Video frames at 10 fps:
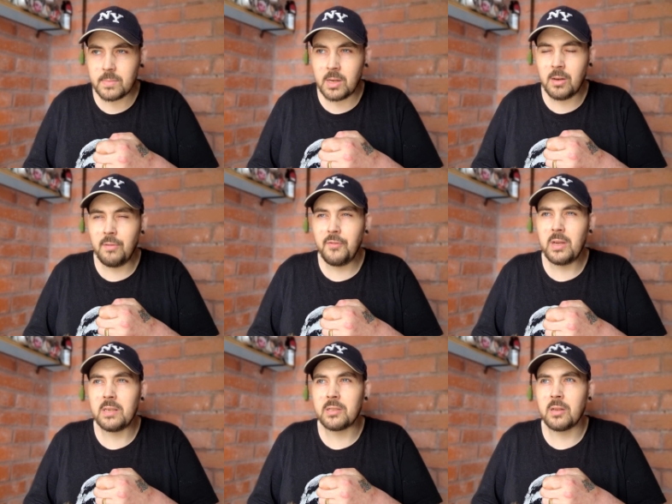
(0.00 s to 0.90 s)
I don't
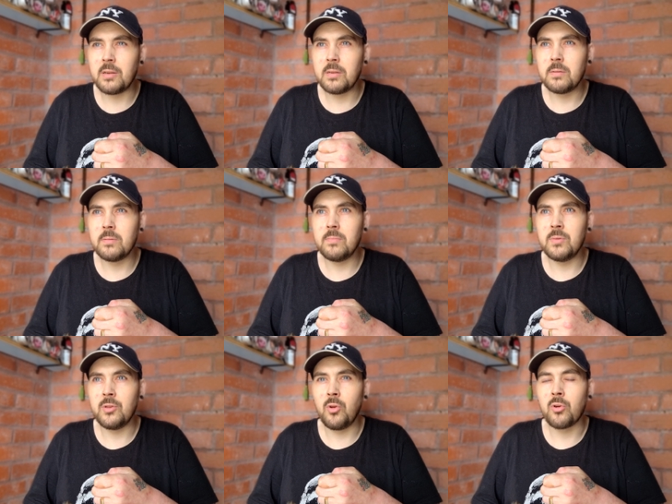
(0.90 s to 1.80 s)
think it's like
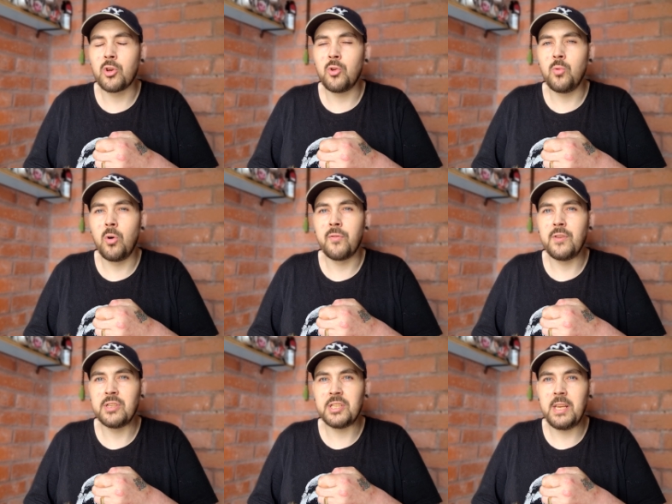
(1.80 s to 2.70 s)
knock you off your
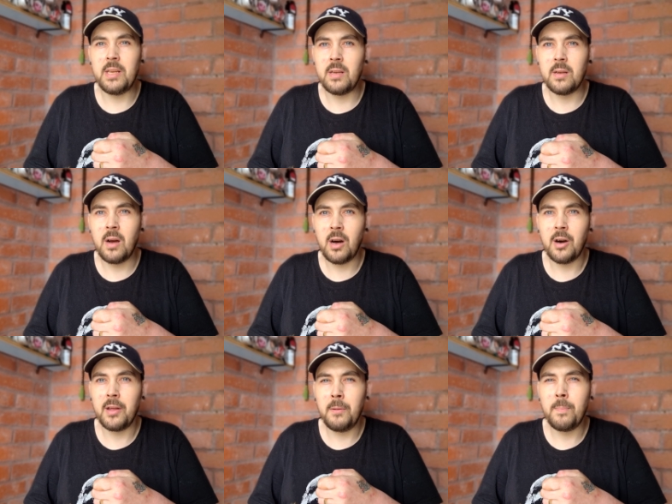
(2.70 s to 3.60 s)
seat
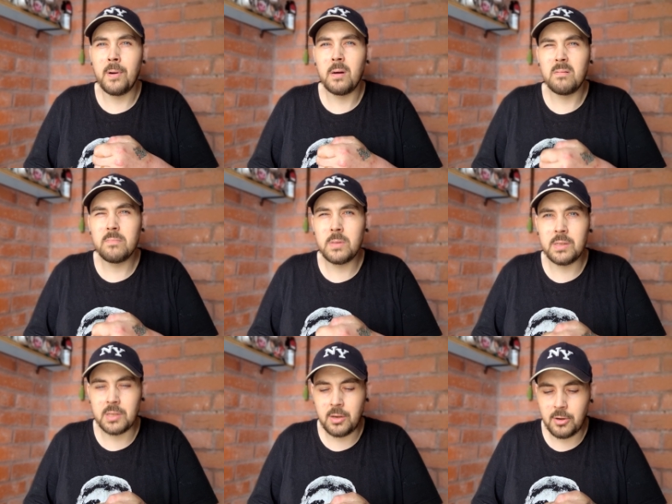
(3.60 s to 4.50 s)
high, but
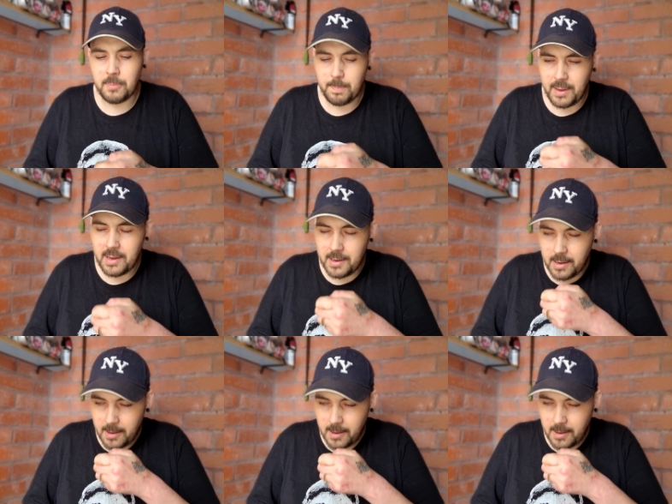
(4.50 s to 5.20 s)
there's a good bit in